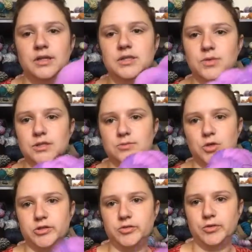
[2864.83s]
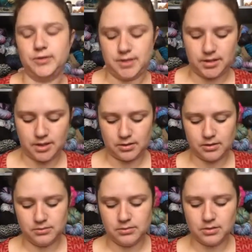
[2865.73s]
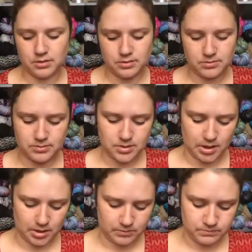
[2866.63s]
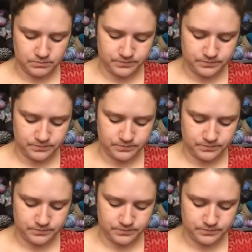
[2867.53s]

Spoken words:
This one is more tonal than the other. I